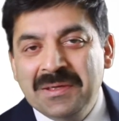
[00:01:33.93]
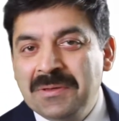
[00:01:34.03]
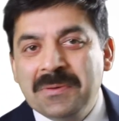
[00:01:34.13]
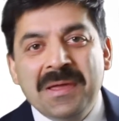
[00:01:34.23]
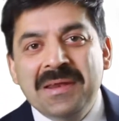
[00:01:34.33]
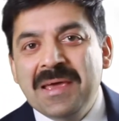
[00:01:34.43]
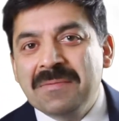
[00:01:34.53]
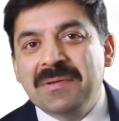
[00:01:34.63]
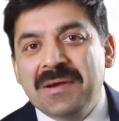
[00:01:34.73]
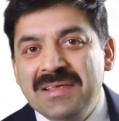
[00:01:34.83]
You can
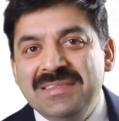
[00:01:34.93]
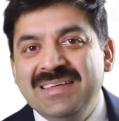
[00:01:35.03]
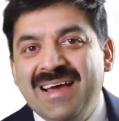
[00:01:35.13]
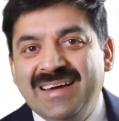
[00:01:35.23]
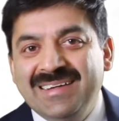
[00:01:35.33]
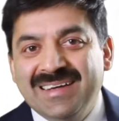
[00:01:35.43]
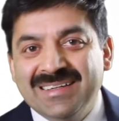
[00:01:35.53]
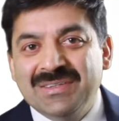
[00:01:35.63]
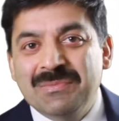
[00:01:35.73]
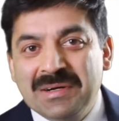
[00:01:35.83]
have crazy
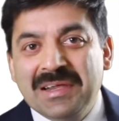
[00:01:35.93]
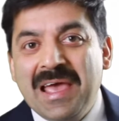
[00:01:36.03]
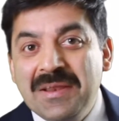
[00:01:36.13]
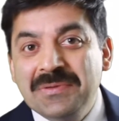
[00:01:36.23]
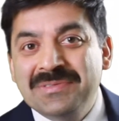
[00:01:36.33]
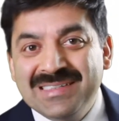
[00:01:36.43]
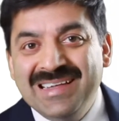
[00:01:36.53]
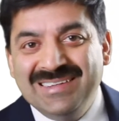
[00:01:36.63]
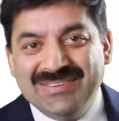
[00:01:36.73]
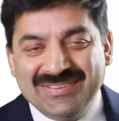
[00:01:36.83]
ideas, but can you
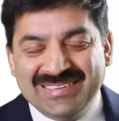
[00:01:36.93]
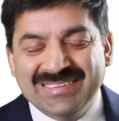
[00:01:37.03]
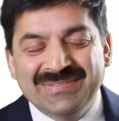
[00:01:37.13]
sell those?"